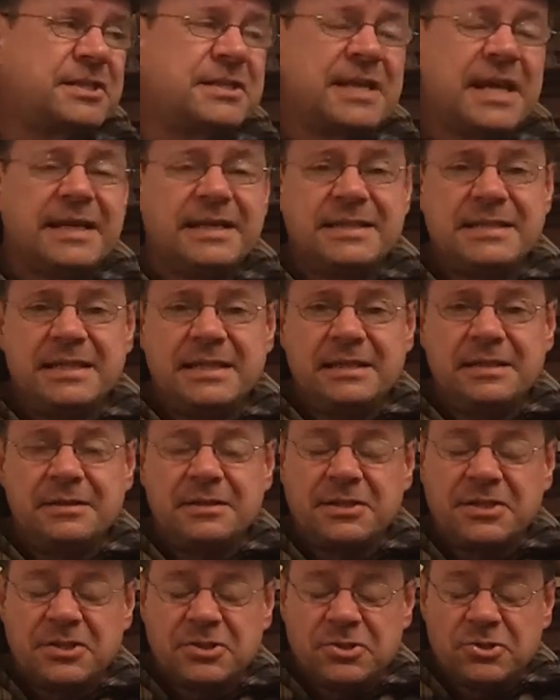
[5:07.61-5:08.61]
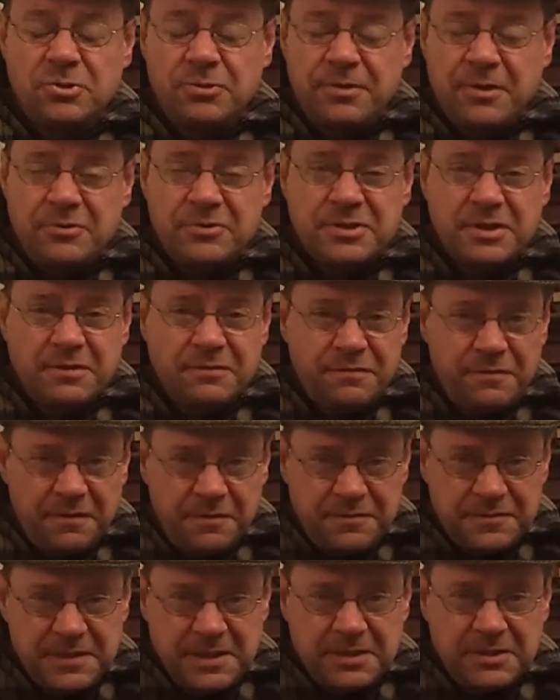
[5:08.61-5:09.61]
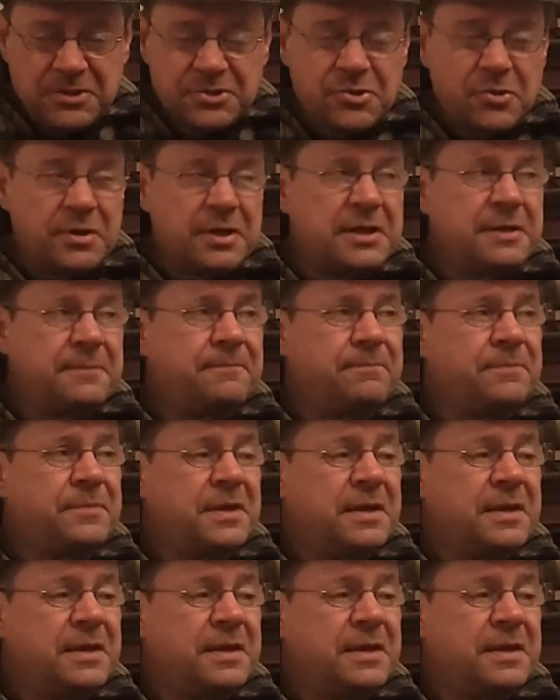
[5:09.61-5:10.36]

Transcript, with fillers: is 2015, sorry,